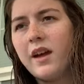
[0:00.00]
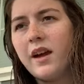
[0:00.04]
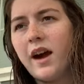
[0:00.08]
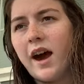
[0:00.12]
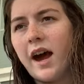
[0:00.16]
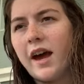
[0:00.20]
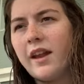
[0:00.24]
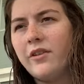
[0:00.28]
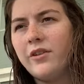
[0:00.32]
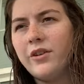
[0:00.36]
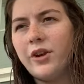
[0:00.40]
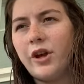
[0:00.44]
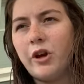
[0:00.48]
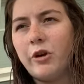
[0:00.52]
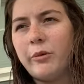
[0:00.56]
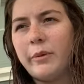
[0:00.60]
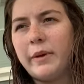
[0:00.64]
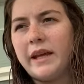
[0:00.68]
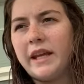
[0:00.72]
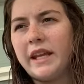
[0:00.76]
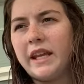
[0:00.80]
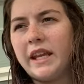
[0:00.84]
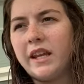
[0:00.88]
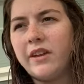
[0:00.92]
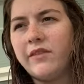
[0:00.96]
I don't know
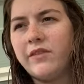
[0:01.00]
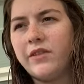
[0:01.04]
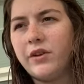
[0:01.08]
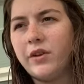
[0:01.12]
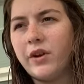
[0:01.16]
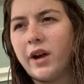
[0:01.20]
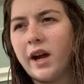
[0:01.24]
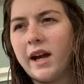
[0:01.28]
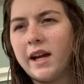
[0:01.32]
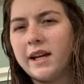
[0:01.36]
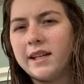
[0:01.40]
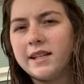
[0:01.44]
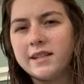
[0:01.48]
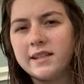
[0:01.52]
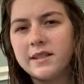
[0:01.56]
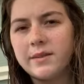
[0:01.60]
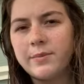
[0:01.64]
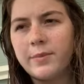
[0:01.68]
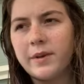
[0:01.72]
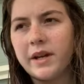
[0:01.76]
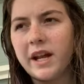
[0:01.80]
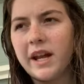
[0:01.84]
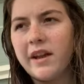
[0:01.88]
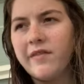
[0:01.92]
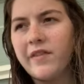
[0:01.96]
about any of you guys,
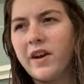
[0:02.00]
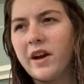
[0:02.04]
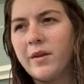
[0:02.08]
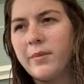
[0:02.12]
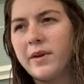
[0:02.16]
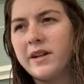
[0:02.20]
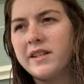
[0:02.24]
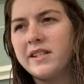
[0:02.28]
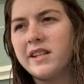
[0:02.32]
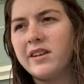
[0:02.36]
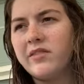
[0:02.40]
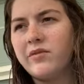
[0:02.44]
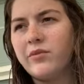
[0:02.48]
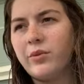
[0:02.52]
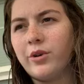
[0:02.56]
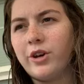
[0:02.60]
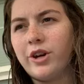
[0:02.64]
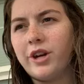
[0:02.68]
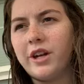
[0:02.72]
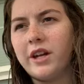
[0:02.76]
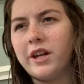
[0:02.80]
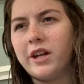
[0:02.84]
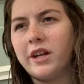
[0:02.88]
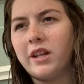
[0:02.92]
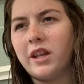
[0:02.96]
but I find myself
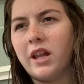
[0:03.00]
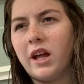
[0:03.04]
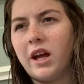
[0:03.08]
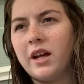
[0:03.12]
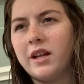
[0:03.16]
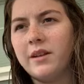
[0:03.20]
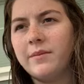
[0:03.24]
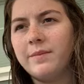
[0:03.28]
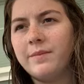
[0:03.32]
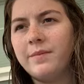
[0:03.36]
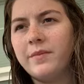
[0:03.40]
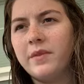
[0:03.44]
worrying a lot.